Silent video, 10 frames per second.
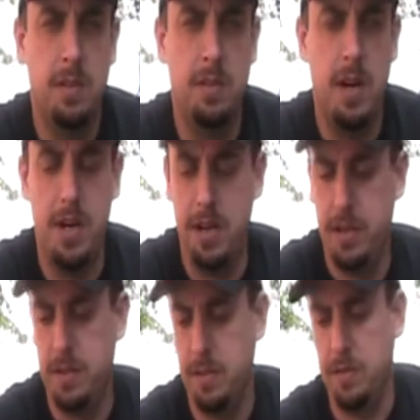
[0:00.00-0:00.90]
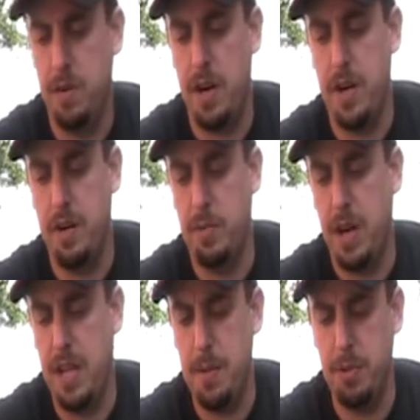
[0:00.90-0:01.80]
right here, right here, but
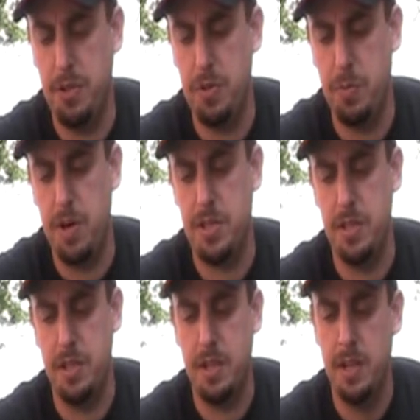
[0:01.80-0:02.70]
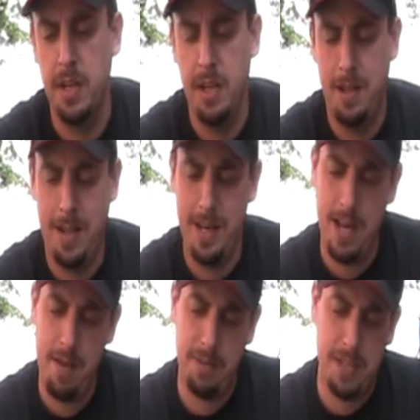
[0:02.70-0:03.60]
I keep a toothbrush in there. I did
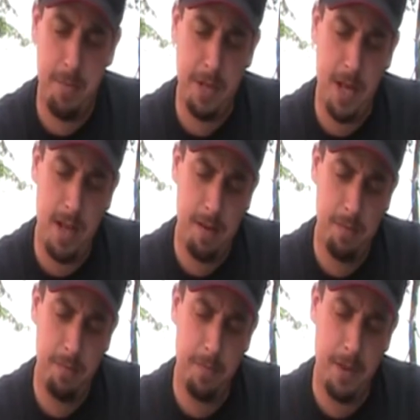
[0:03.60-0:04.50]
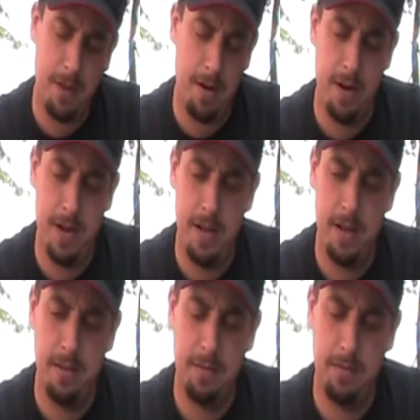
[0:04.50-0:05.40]
have a zip tie, or a,
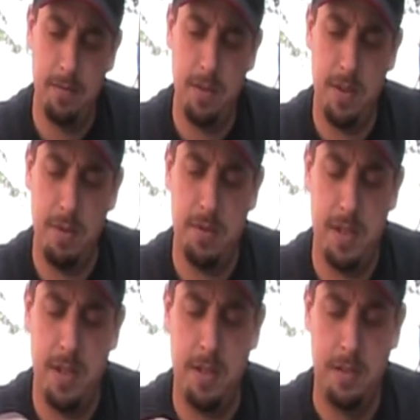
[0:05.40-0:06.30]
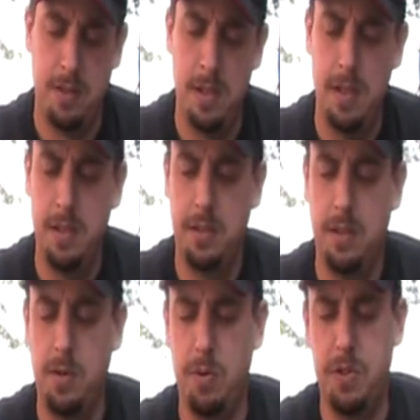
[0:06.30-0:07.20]
uh, one of those uh,
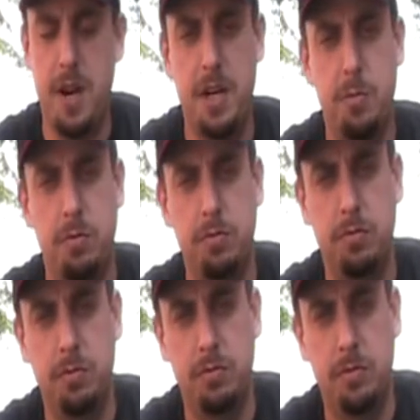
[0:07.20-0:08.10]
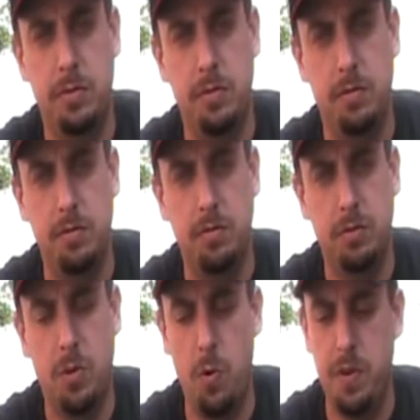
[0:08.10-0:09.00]
little retractable
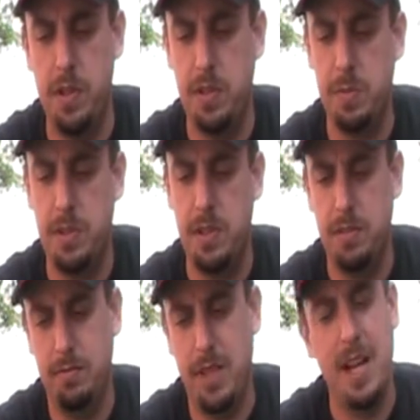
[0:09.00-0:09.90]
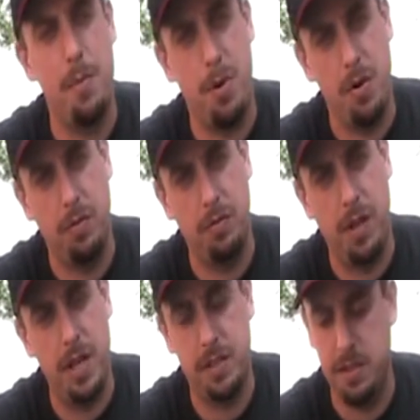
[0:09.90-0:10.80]
cord deals, but he got broke on
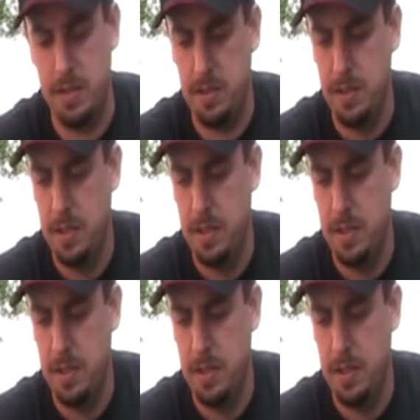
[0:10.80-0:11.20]
the last time.